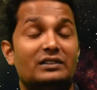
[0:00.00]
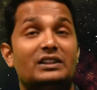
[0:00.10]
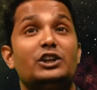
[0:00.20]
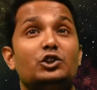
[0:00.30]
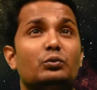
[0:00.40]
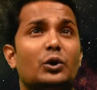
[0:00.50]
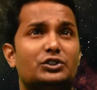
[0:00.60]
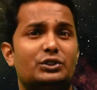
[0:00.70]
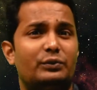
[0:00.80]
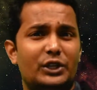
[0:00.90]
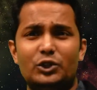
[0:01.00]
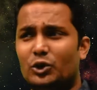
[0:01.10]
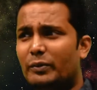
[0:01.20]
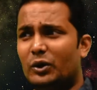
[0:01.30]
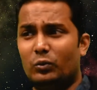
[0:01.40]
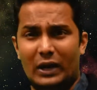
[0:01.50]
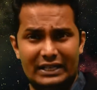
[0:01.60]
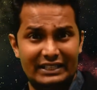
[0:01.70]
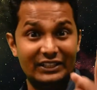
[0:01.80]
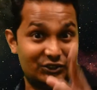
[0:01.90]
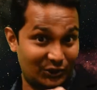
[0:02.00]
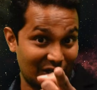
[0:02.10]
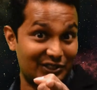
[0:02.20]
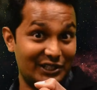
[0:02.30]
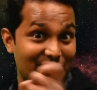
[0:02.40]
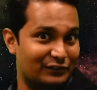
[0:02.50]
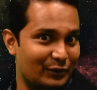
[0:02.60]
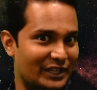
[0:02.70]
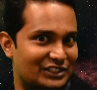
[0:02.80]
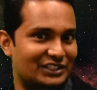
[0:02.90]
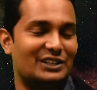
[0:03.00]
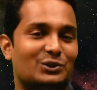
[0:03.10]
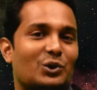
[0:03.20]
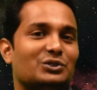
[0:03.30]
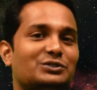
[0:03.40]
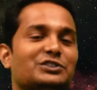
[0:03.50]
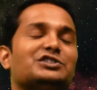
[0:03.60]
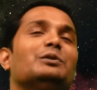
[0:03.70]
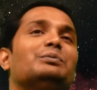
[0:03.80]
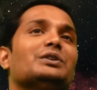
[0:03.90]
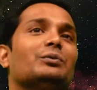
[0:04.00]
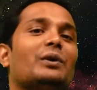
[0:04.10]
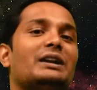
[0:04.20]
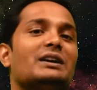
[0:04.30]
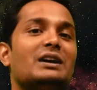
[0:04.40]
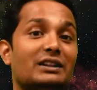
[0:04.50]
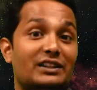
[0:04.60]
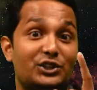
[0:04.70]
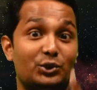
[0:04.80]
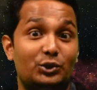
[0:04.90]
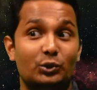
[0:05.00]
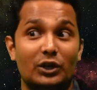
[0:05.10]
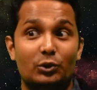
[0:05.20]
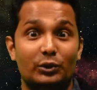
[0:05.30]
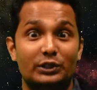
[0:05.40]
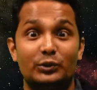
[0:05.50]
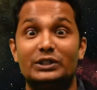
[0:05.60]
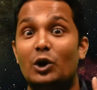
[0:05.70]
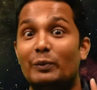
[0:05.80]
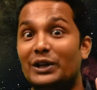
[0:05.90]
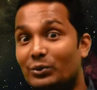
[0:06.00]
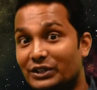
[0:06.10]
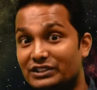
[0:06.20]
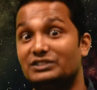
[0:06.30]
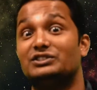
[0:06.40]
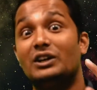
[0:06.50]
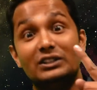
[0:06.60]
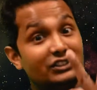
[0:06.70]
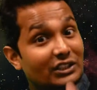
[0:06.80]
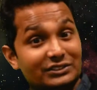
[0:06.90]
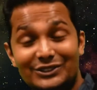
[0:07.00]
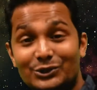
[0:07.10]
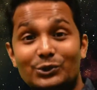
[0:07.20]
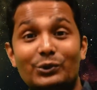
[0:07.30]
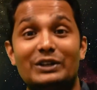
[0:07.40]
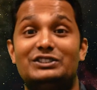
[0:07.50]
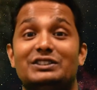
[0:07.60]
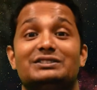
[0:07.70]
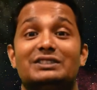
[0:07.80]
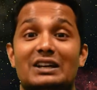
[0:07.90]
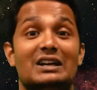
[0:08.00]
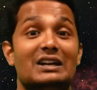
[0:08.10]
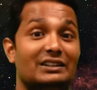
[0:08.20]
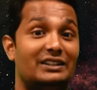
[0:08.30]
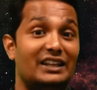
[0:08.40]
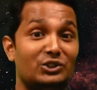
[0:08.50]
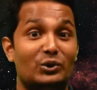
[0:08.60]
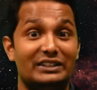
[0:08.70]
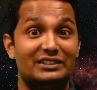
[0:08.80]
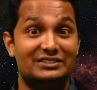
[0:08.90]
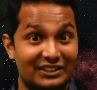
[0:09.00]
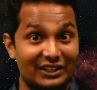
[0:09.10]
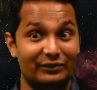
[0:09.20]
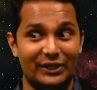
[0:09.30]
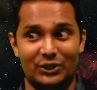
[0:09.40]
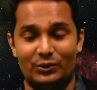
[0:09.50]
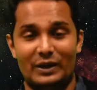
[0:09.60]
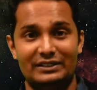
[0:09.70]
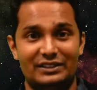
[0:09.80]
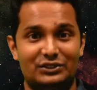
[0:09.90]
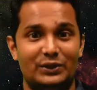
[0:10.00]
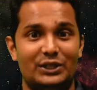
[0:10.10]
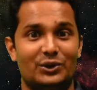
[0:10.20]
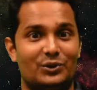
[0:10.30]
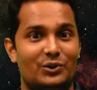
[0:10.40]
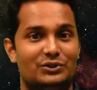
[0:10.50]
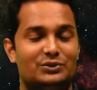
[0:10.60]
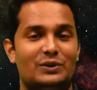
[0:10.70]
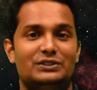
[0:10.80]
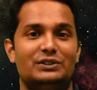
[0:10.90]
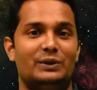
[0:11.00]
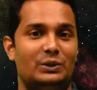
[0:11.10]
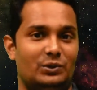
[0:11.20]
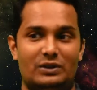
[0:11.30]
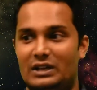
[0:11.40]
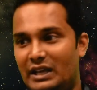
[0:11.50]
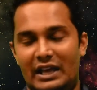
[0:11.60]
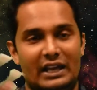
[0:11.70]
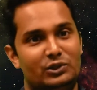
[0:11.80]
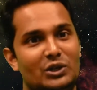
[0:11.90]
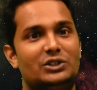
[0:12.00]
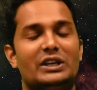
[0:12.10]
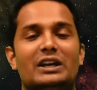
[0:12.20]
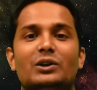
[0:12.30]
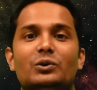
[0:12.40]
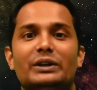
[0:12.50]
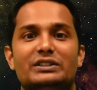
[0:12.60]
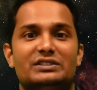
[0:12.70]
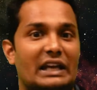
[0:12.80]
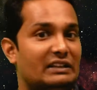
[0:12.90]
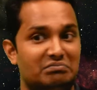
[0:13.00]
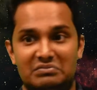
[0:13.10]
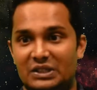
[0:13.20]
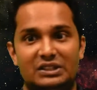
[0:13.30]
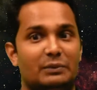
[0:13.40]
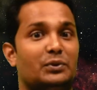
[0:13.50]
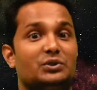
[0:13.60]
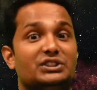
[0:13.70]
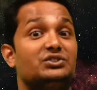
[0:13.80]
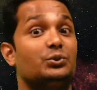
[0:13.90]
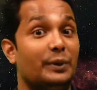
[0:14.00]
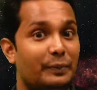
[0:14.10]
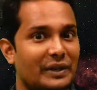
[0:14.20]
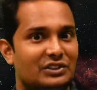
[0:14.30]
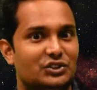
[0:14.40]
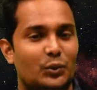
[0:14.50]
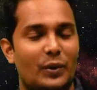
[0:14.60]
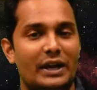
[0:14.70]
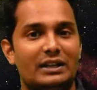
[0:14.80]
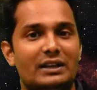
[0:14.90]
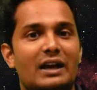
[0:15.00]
Then you watch the video about what? Instructor information and course description, right? Then you took a quiz with how many questions? Just 2 questions. Then you are in the second video, right? This video, course structure video. And you'll take a quiz and the process repeats, right?